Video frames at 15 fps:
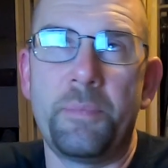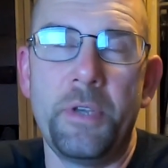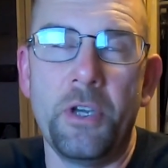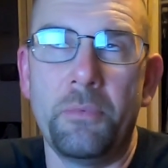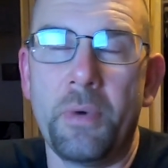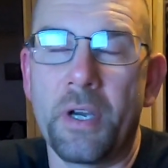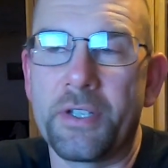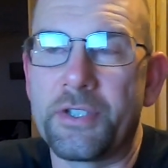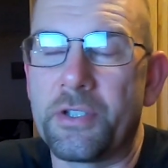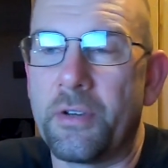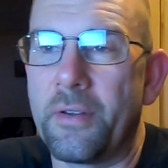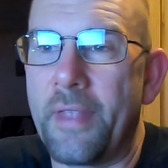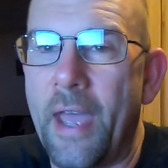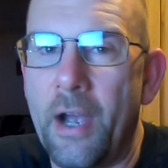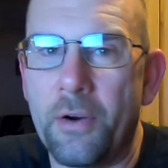PO box
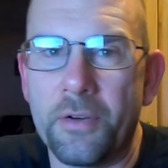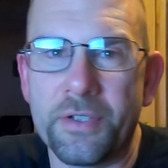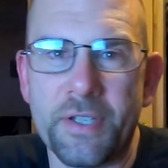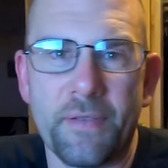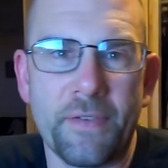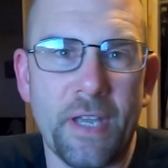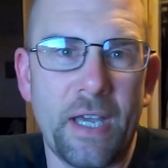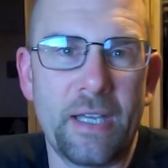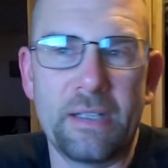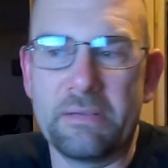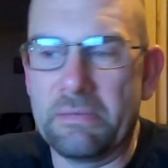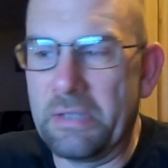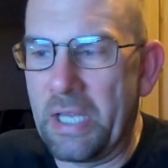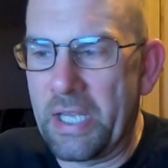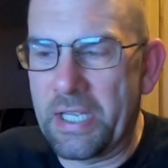during the hours. I've got,
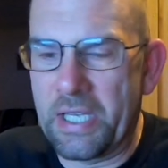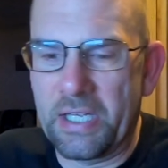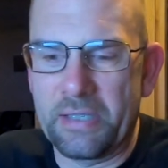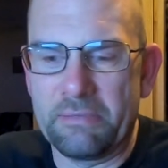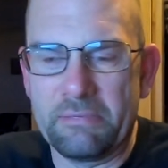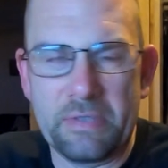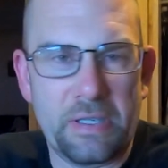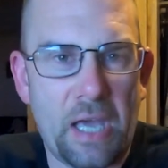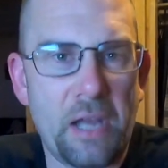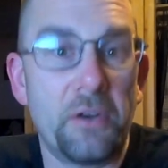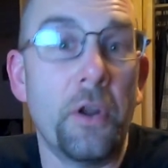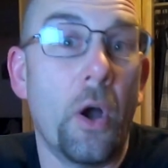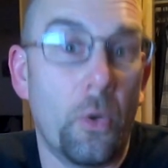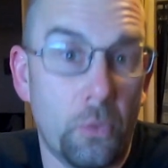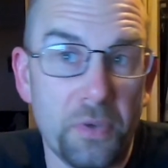I got, uh, I don't
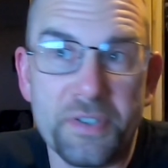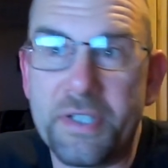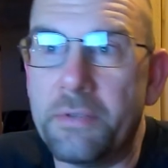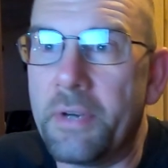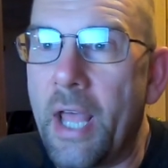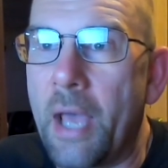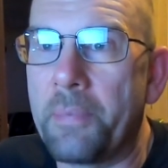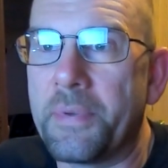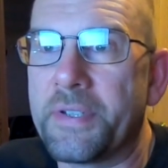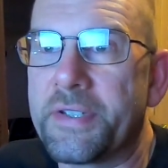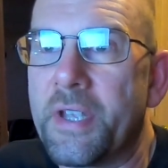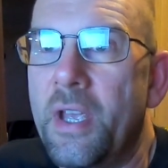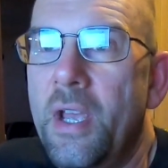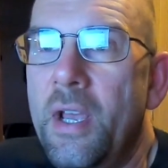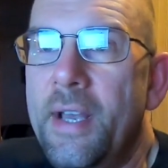know. We'll see what
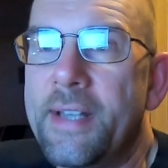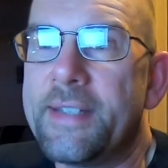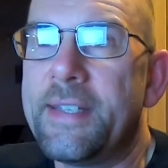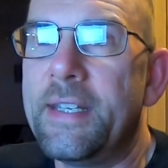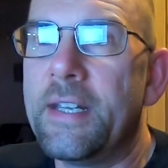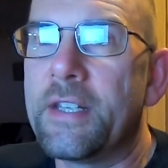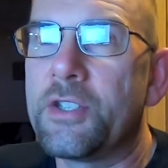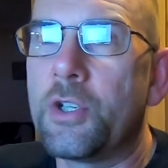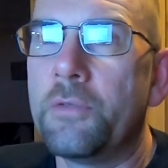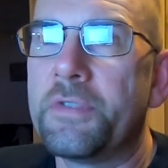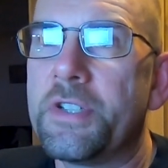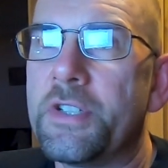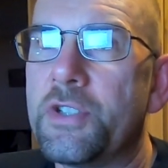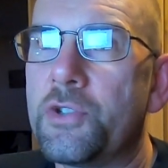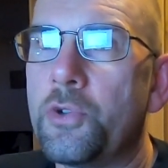happens. CNS
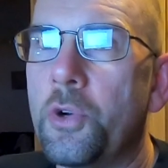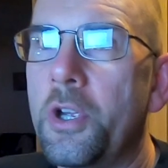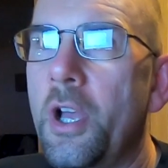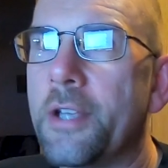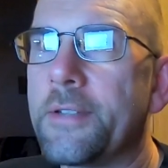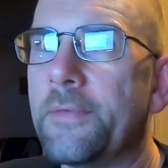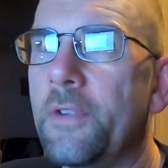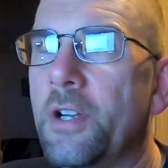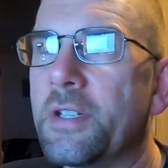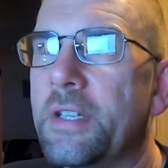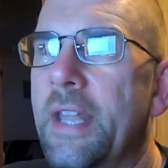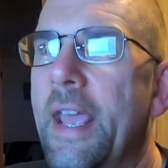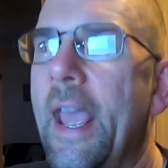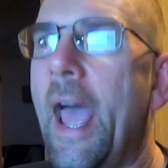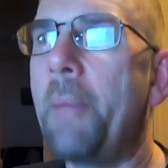Services, Troy, awesome vlog
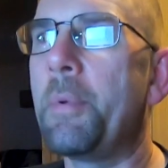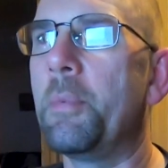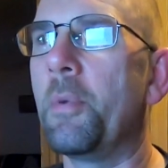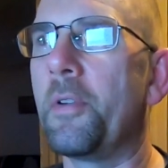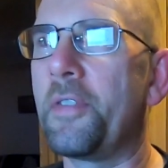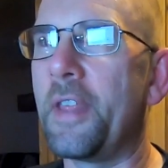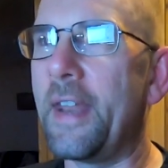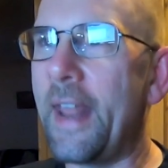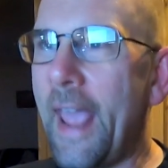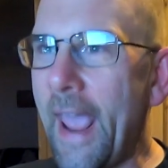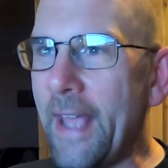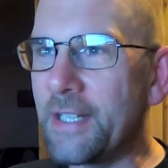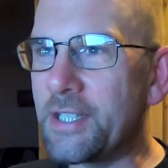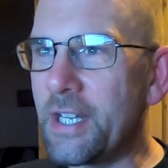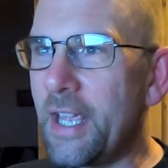today. Happy birthday to
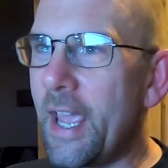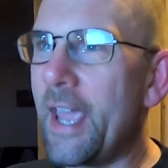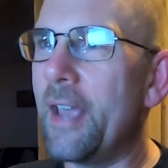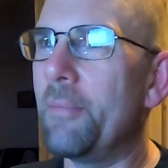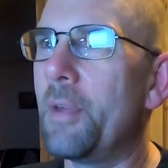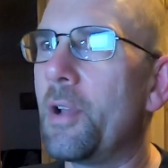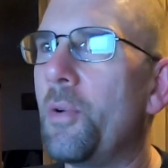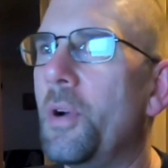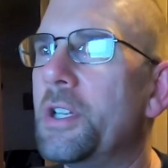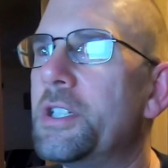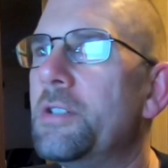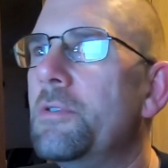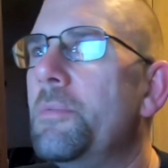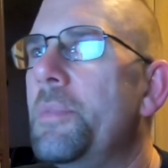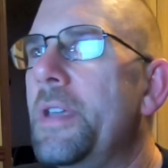Angie. And my
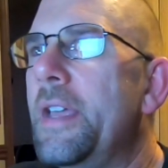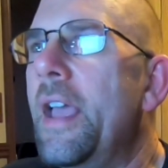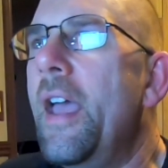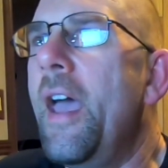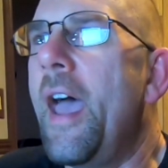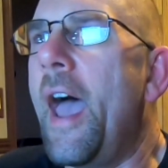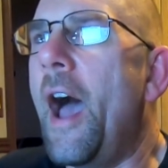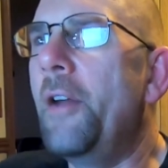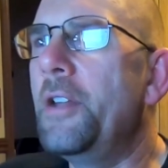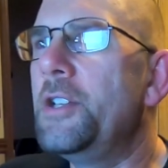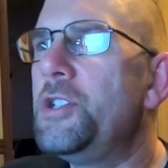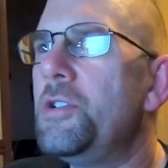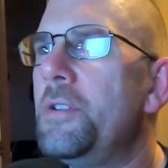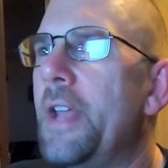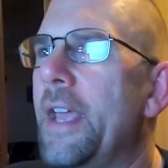question would be, how
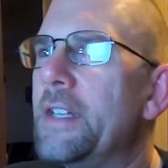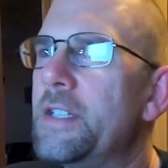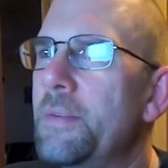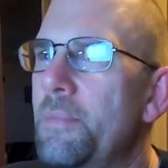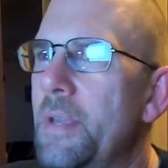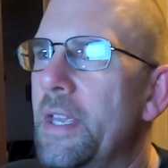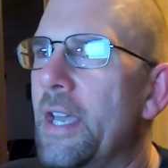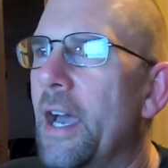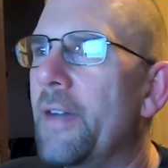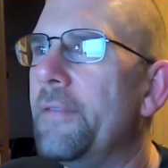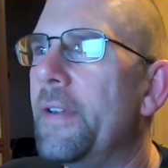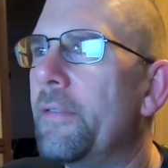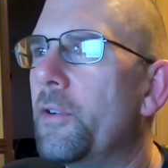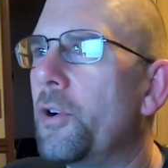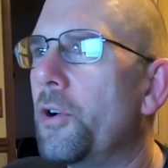did you and Angie meet? I've
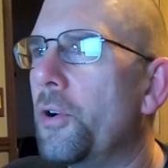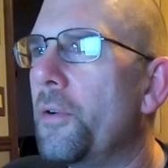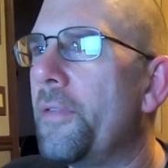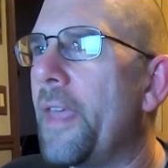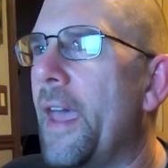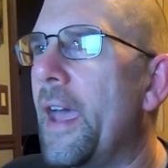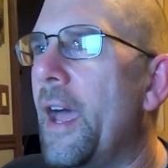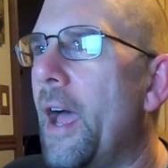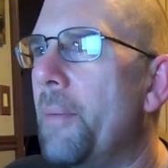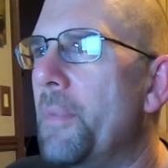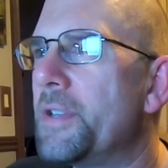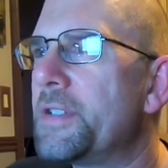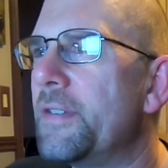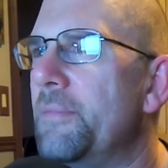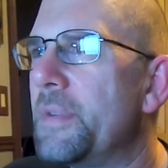never heard that. I
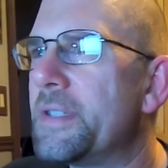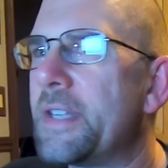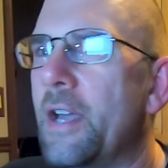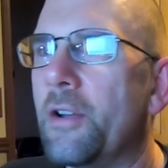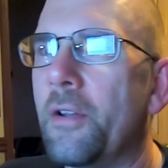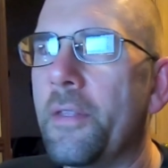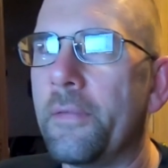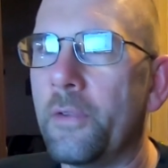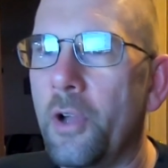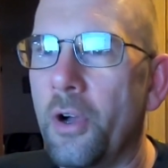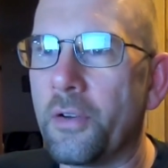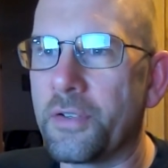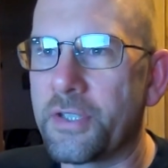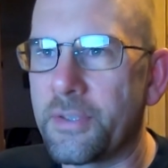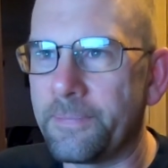must have missed out on the
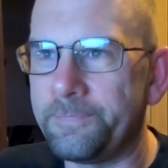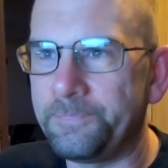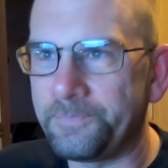vlogs.